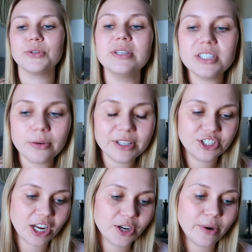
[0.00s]
So let's start with
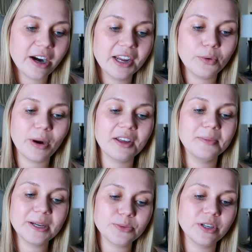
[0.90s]
January where the
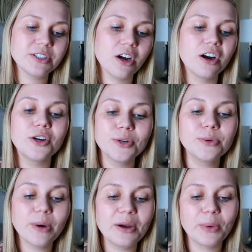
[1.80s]
buzzwords are who,
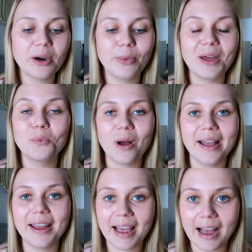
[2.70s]
what, where, when,
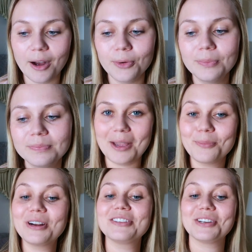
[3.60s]
why, and how. I am
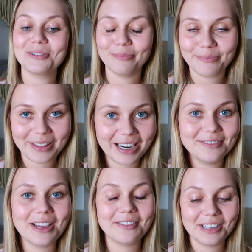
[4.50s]
pretty certain that I
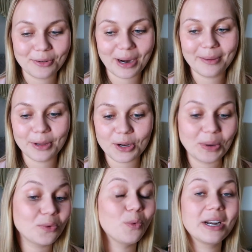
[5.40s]
have definitely read a book
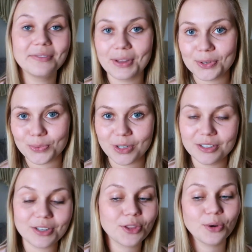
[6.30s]
with one of those
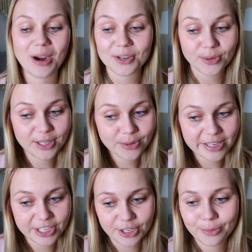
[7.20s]
words throughout
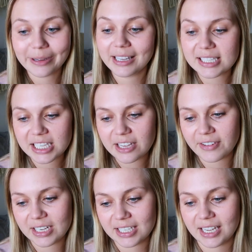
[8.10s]
2022, but let's see if
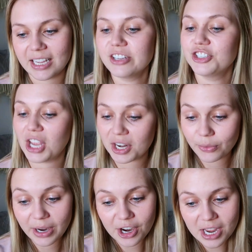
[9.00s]
I did in
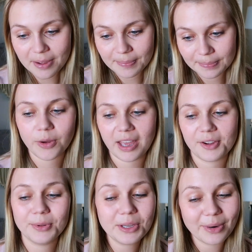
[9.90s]
January. Okay,
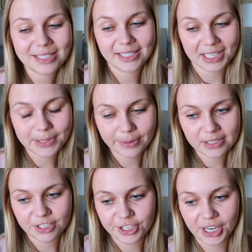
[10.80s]
I only read six
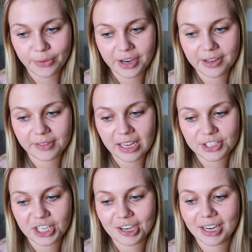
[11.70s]
books in January of
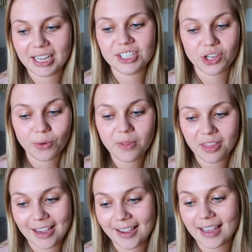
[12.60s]
last year and I don't
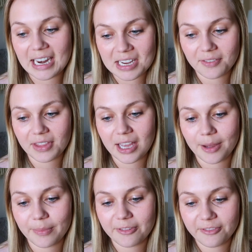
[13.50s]
think any of
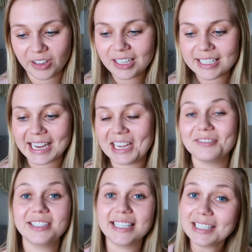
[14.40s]
them fit. I
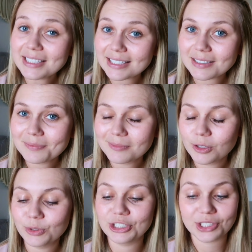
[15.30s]
have since,
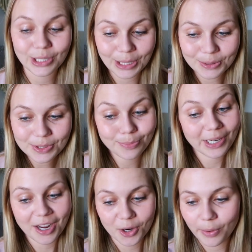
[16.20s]
which is close,
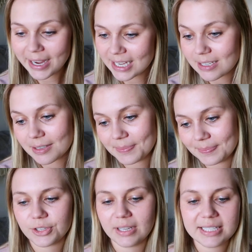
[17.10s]
but not quite.
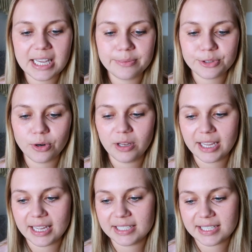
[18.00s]
So let's keep
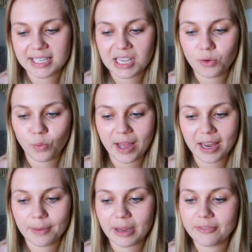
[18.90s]
scrolling and see
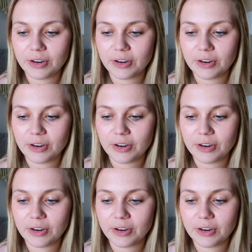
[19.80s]
when my